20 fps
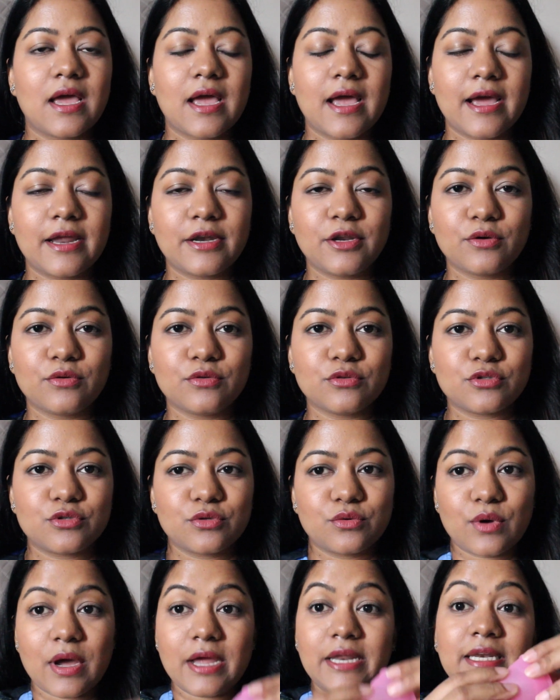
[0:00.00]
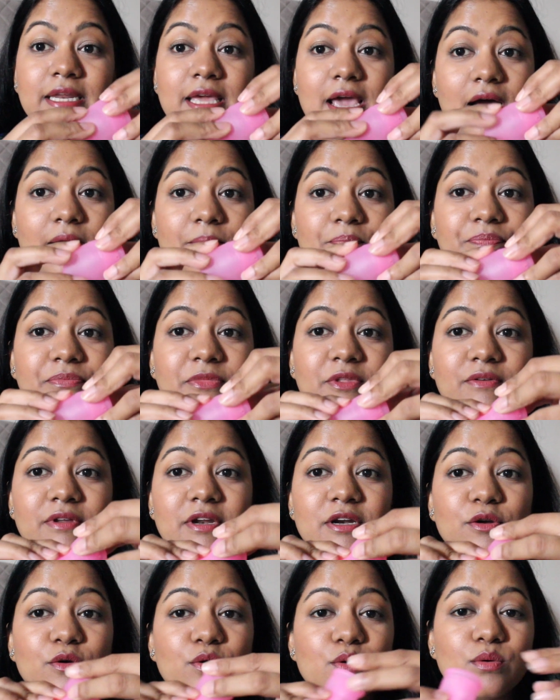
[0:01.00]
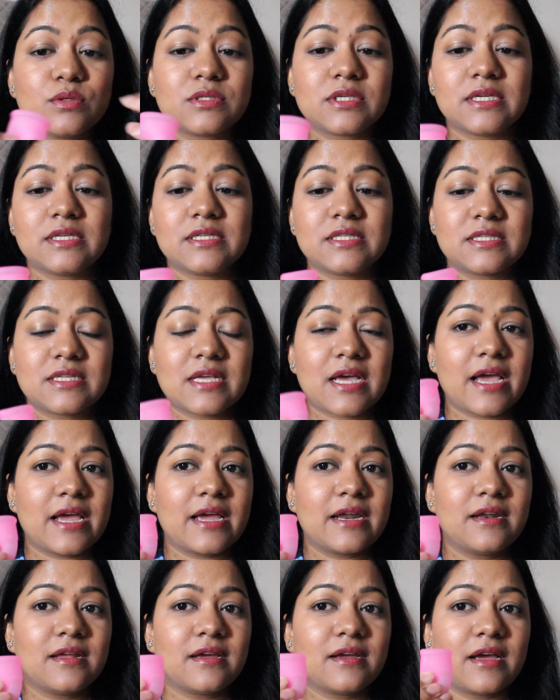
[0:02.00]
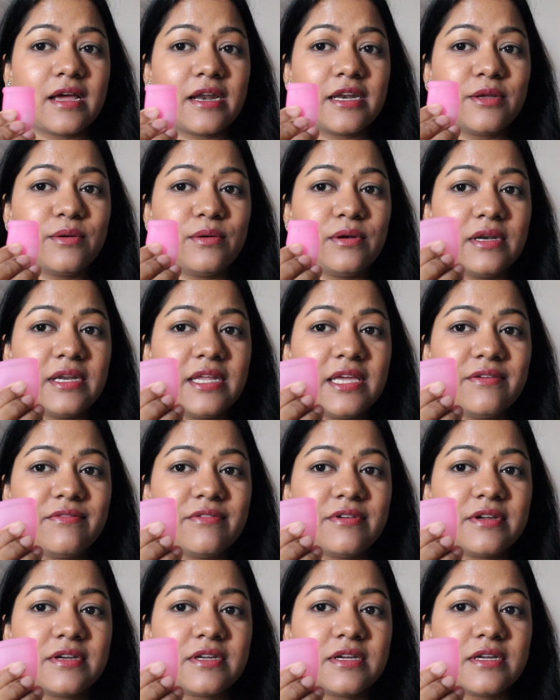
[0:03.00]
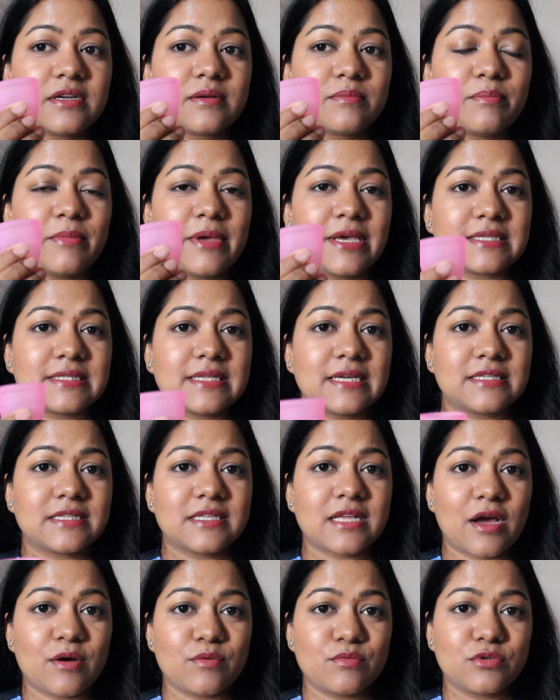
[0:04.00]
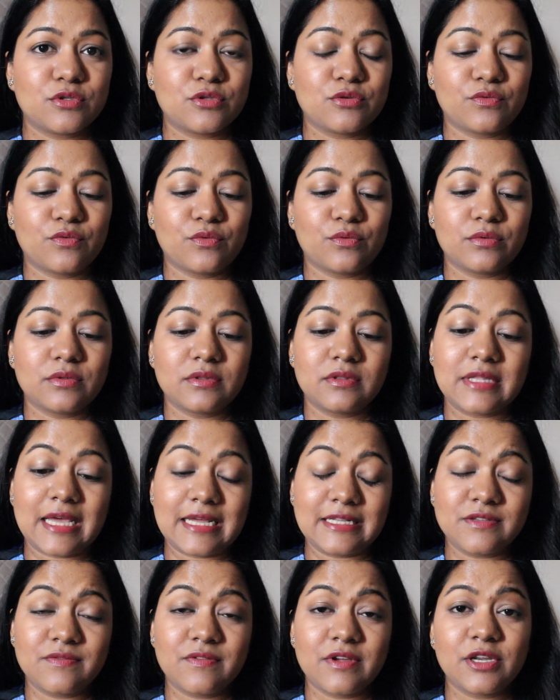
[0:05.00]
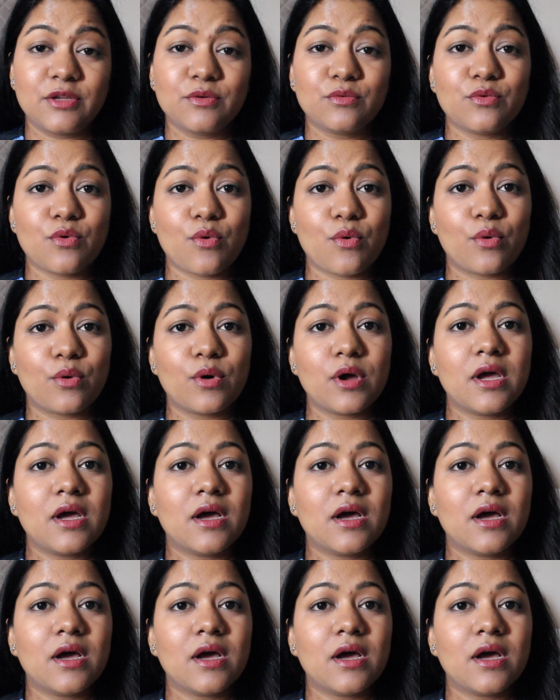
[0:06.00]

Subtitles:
and you're good to go. And yeah, when it goes inside and you leave it, it makes that sound. So that's when you know